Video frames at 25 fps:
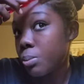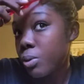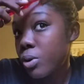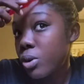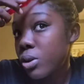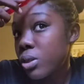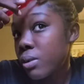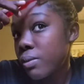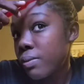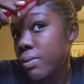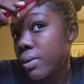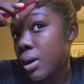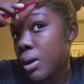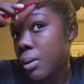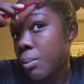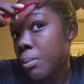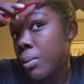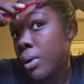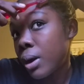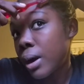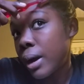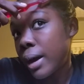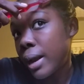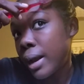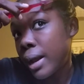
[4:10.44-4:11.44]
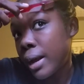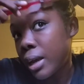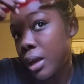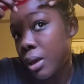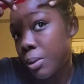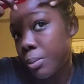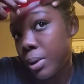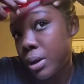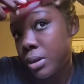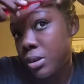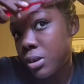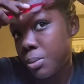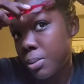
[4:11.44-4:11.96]
both of them, I like
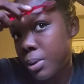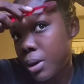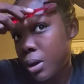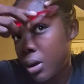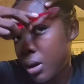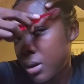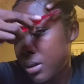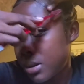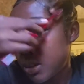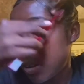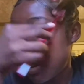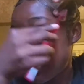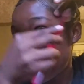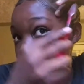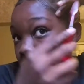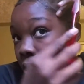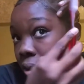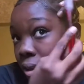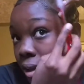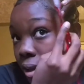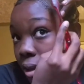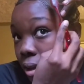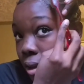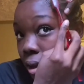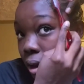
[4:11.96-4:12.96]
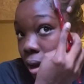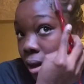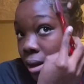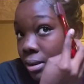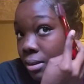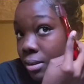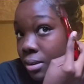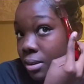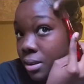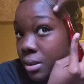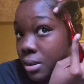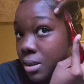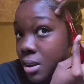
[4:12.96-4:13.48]
it better because it's not
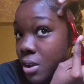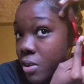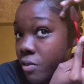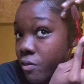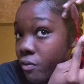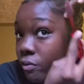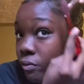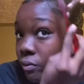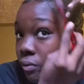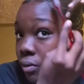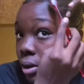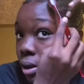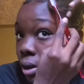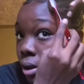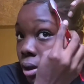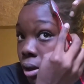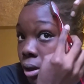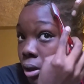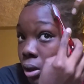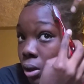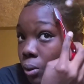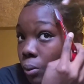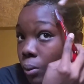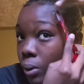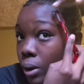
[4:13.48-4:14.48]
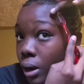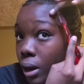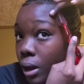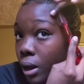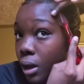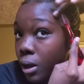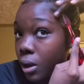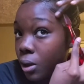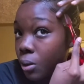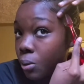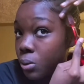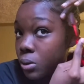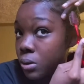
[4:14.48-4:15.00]
as stiff when I
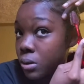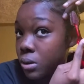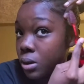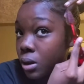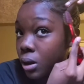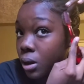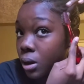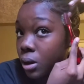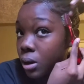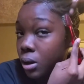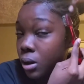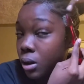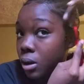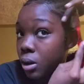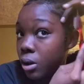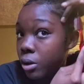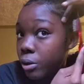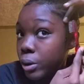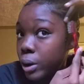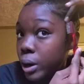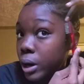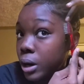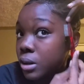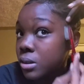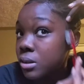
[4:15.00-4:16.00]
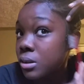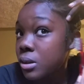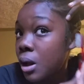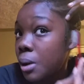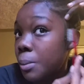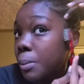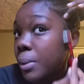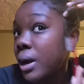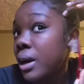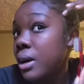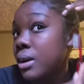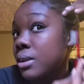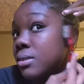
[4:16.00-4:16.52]
use the Gorilla
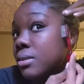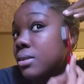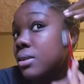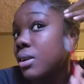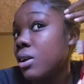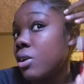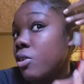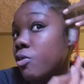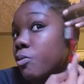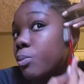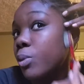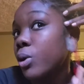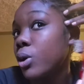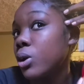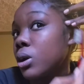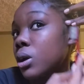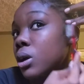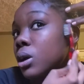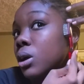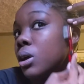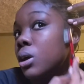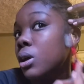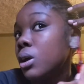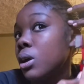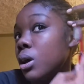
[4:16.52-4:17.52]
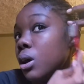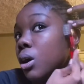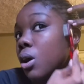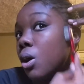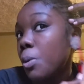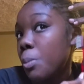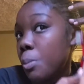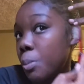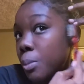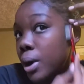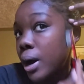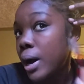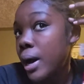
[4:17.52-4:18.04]
Snot by itself, but
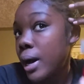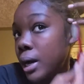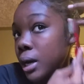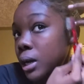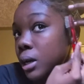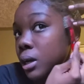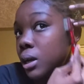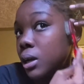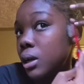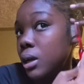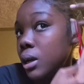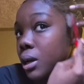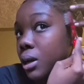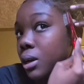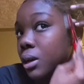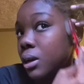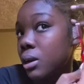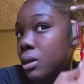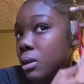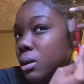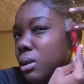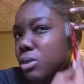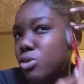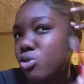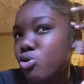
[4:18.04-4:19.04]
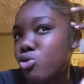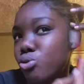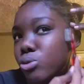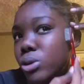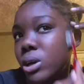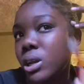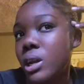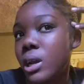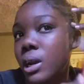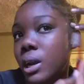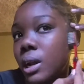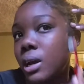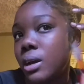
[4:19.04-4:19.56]
combined, it's
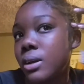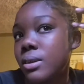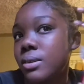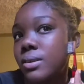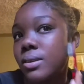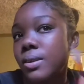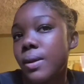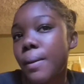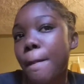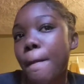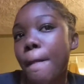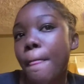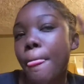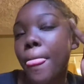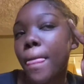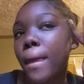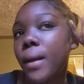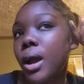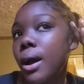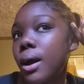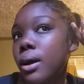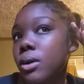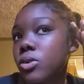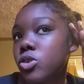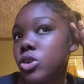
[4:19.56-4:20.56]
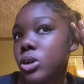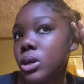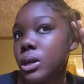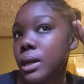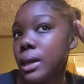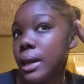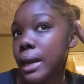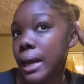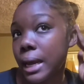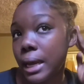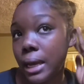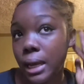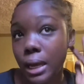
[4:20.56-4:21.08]
really nice. I actually
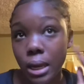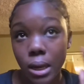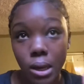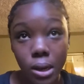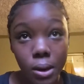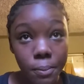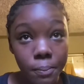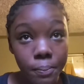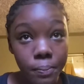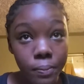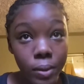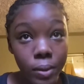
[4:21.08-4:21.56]
like it.